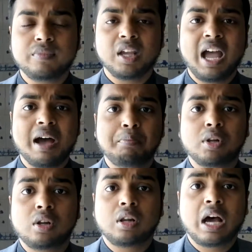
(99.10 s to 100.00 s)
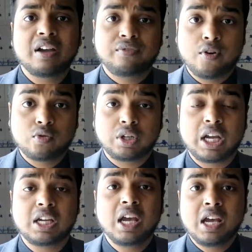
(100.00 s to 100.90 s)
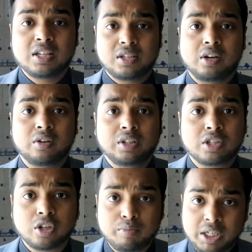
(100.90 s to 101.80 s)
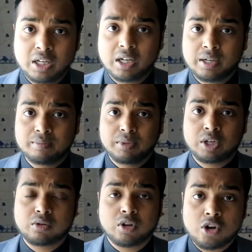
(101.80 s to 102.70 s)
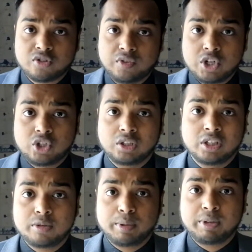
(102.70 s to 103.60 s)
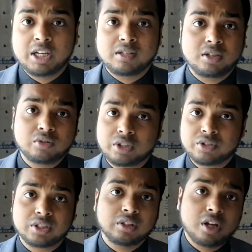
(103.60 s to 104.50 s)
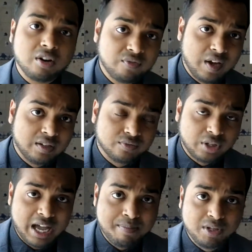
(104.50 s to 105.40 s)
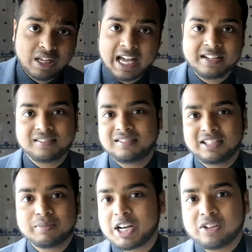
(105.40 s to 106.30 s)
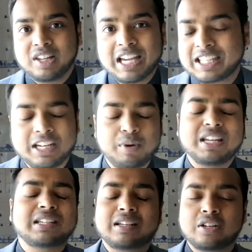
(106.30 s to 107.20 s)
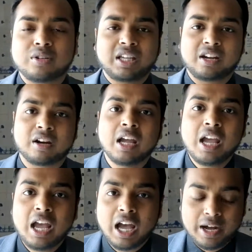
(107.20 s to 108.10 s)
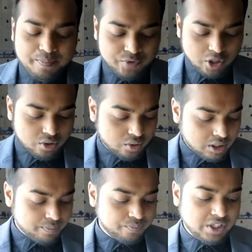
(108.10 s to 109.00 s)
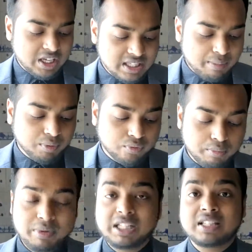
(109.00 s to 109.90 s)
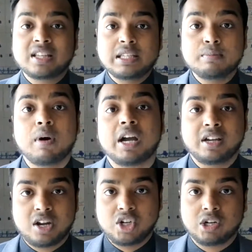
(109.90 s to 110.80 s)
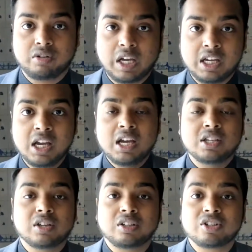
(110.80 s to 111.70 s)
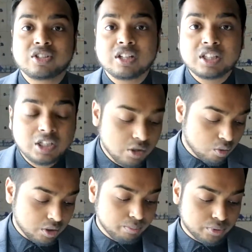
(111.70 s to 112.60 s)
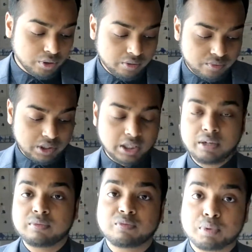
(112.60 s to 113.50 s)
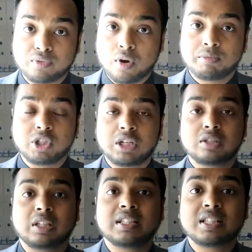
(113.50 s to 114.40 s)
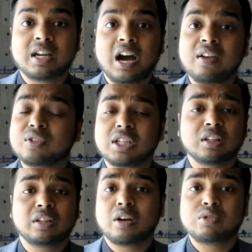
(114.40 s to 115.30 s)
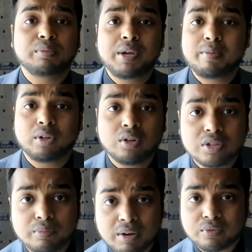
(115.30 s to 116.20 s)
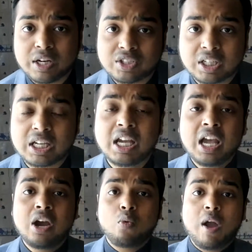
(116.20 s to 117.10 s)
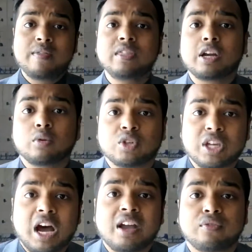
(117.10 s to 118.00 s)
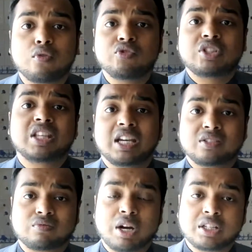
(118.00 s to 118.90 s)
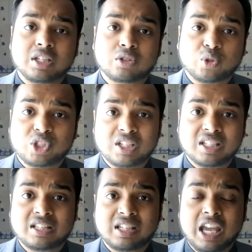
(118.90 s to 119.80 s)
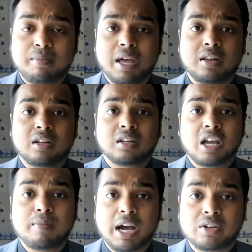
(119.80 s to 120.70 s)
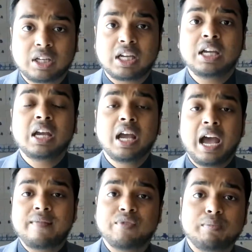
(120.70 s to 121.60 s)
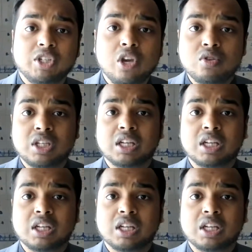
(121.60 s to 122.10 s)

Apple iPhone. Okay, so this could be controversial a little bit, because there is a lot of fan for Apple and they might not like it anyway. I don't care. The example for me, this is my idea. Okay, so there is nothing new or improved performance. Okay, so let's say I've seen loads of people, loads of my friends, okay, when there was iPhone 6, right, 6 or 6s came out, okay, and they've been using